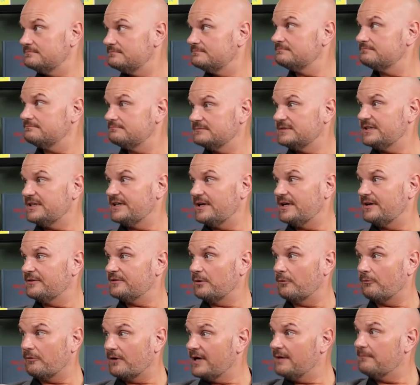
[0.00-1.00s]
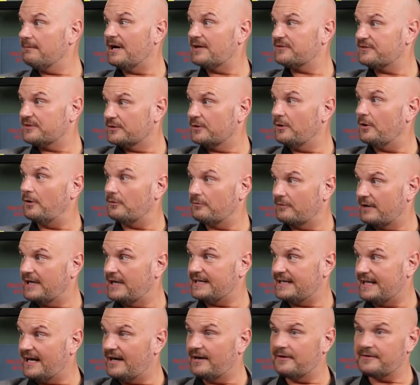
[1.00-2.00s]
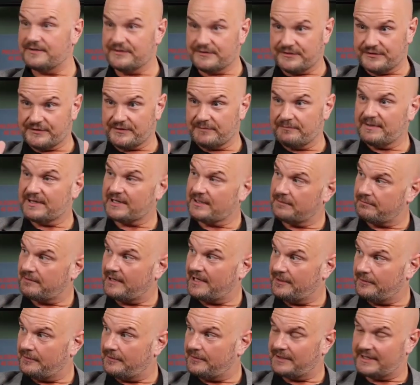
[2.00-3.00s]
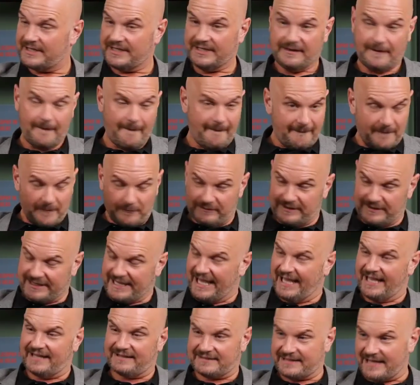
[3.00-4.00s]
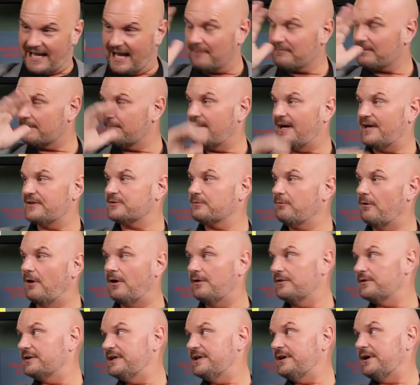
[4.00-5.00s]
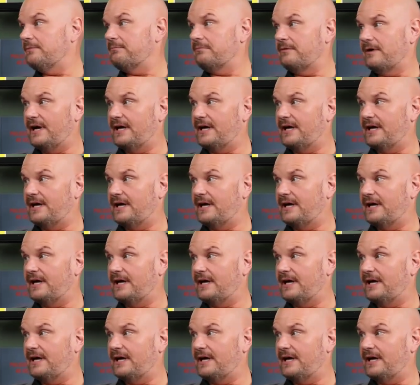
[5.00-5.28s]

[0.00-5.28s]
Yeah. You know, don't worry about the goal right now. This is a bigger priority. Right. We can't compromise quality in our